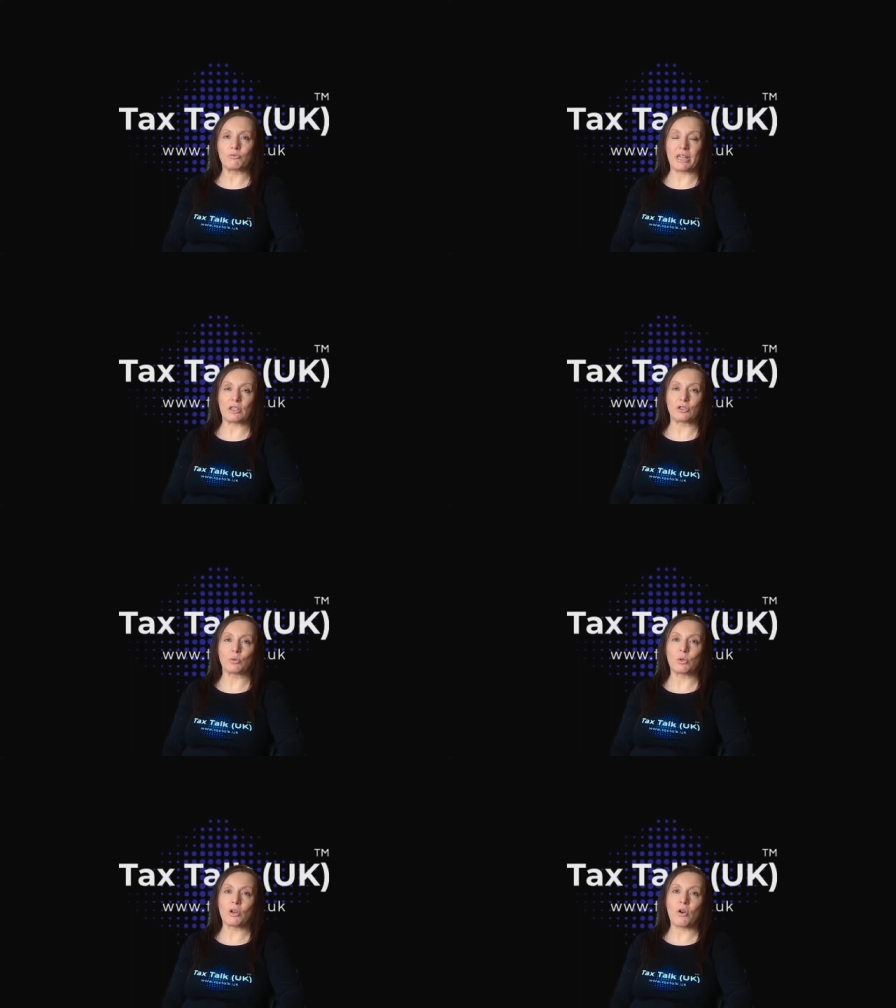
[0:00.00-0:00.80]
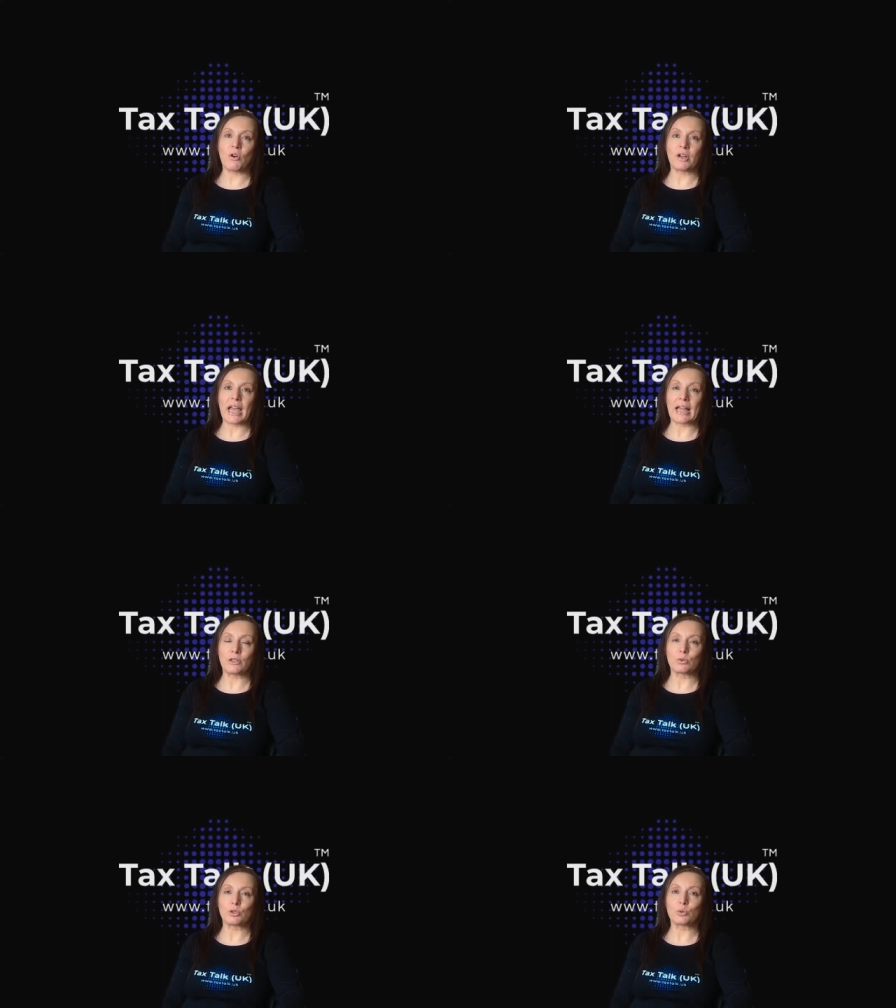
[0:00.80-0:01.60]
reach your long
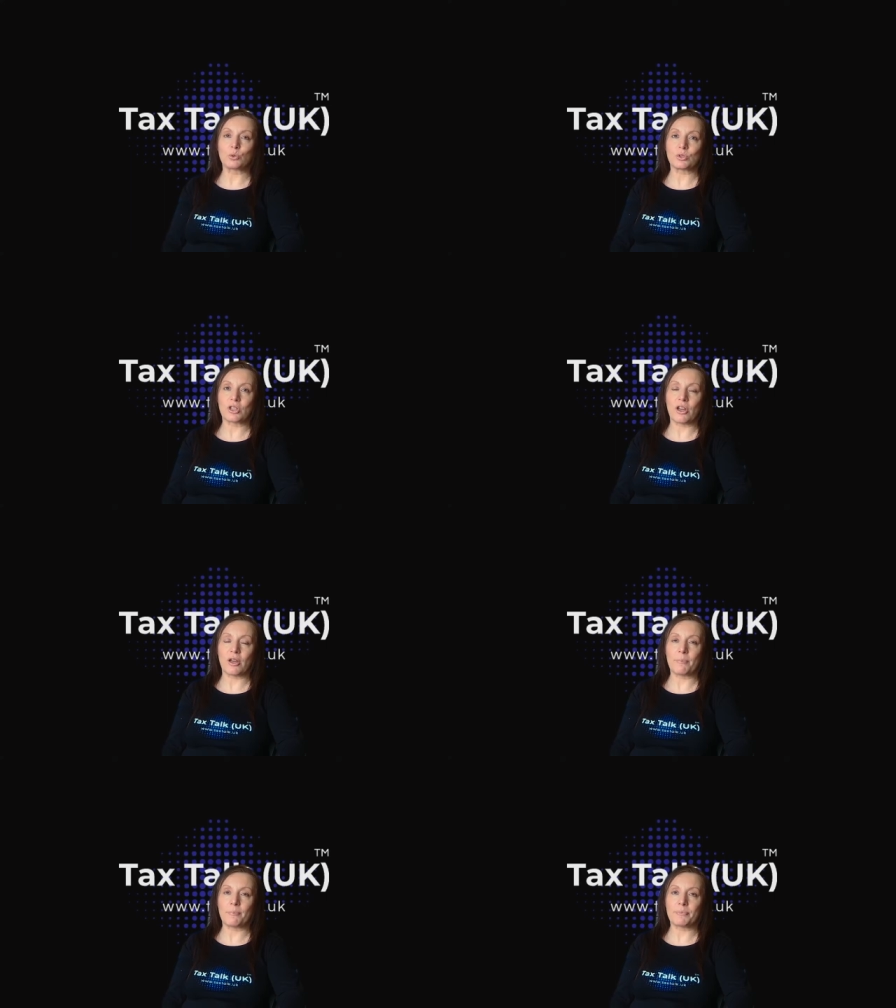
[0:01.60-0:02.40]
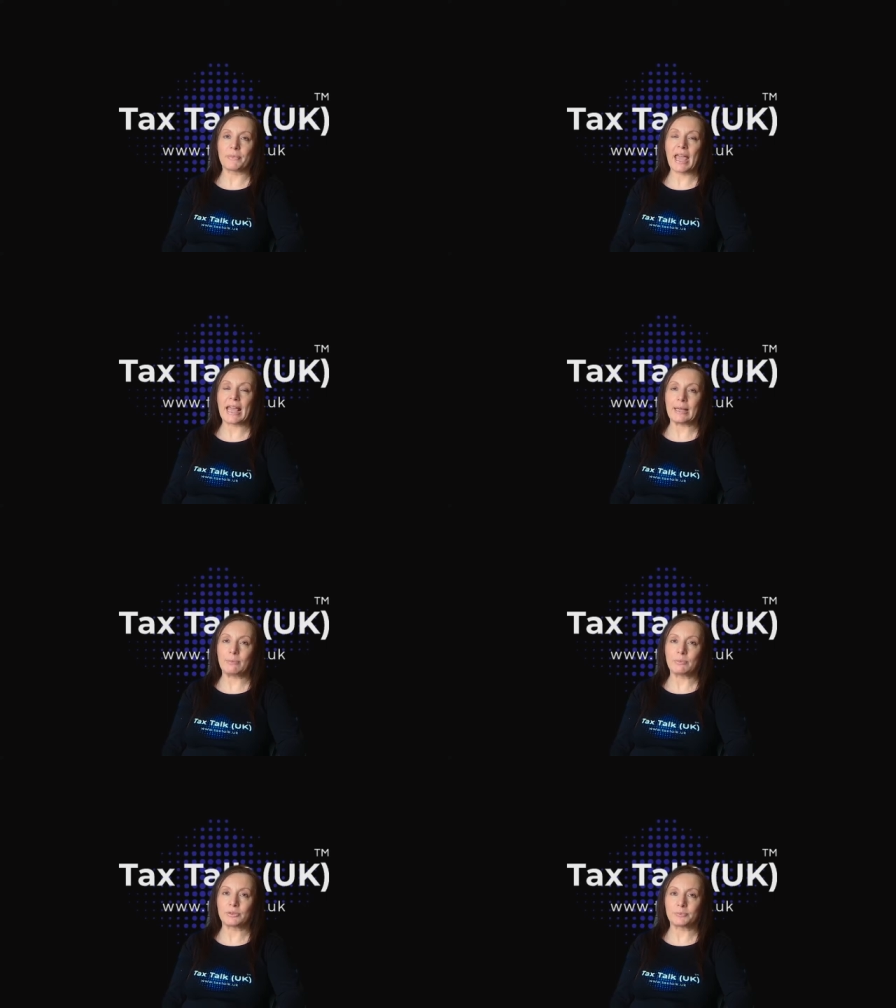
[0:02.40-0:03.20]
and your short term
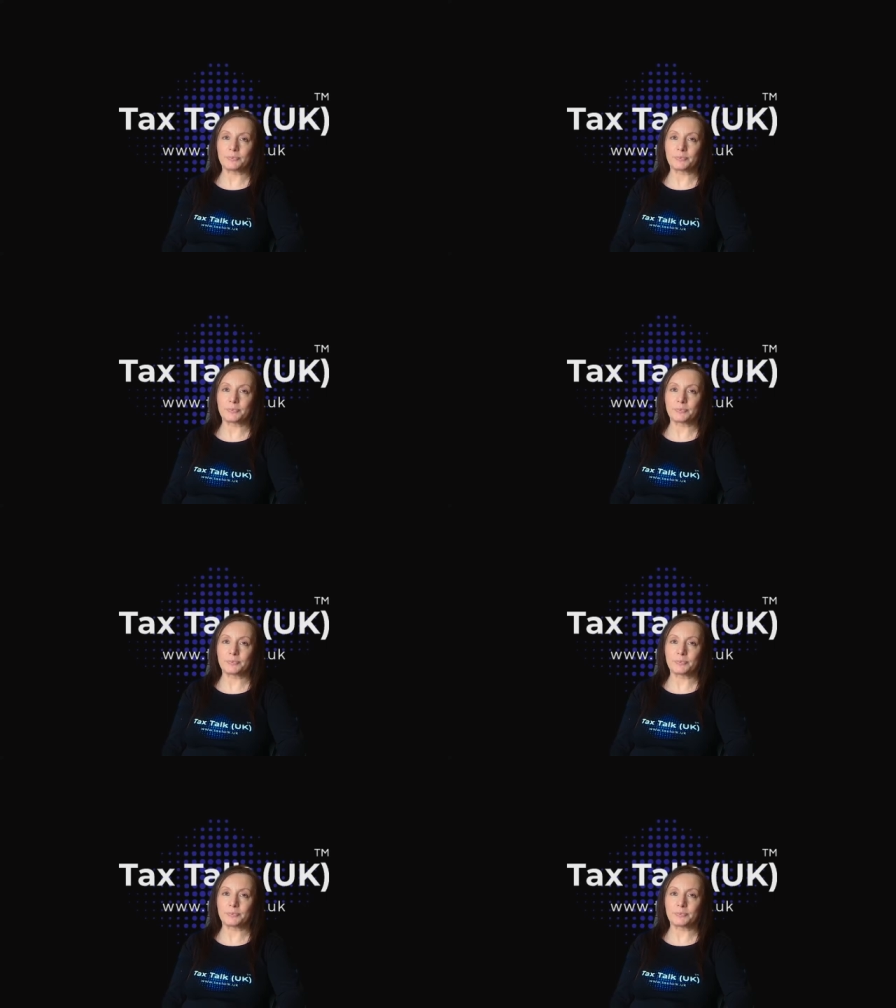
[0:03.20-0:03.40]
aims.